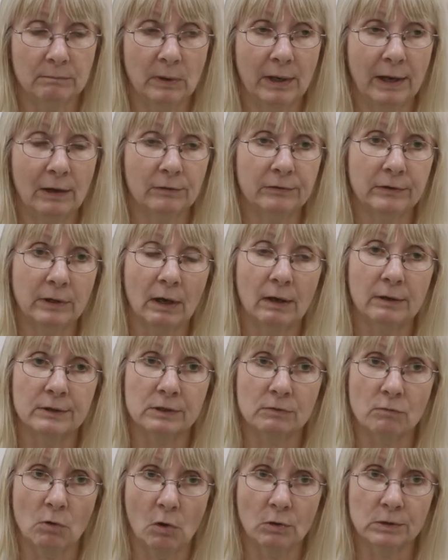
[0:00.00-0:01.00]
But Healthy
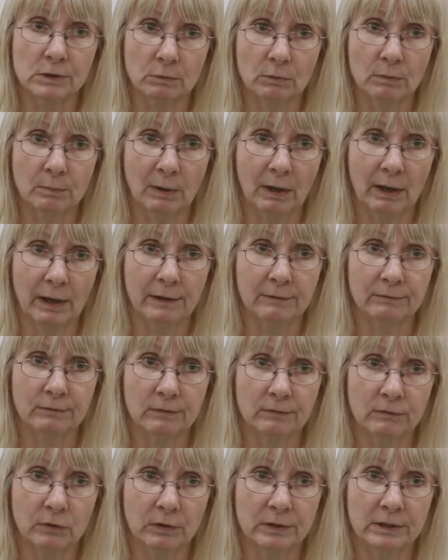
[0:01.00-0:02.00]
Arts are also applying
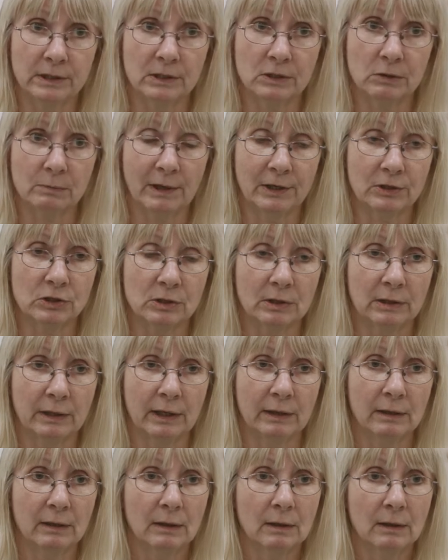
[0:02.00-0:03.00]
for funding to
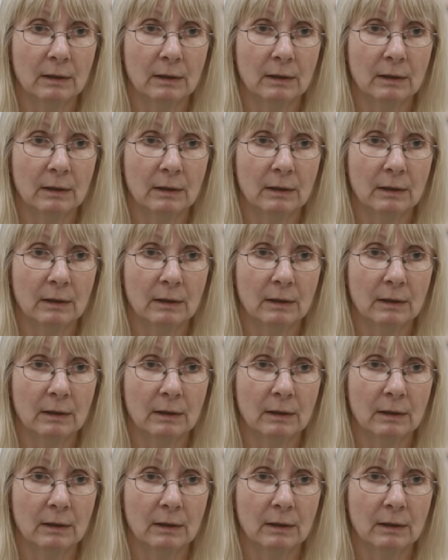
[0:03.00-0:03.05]
actually